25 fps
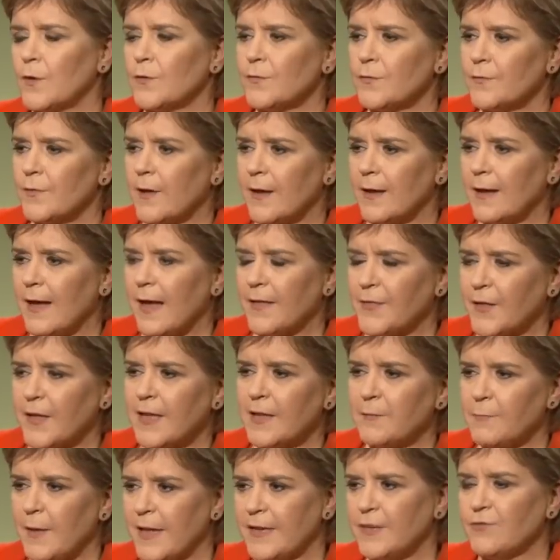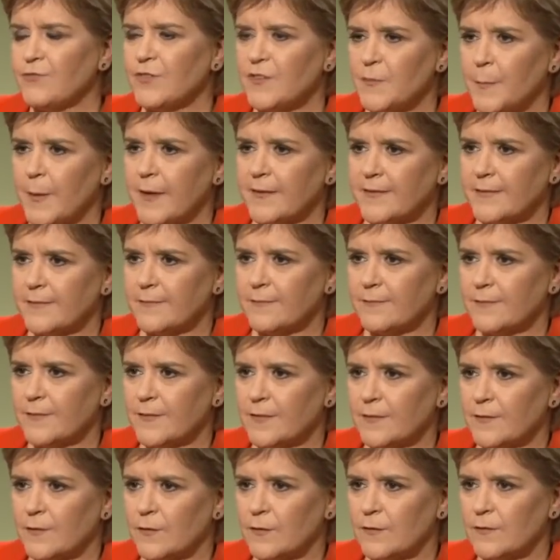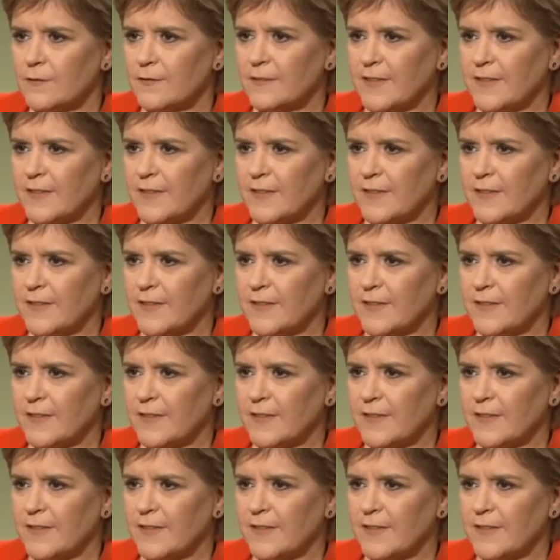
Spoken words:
Well, I think in many respects, the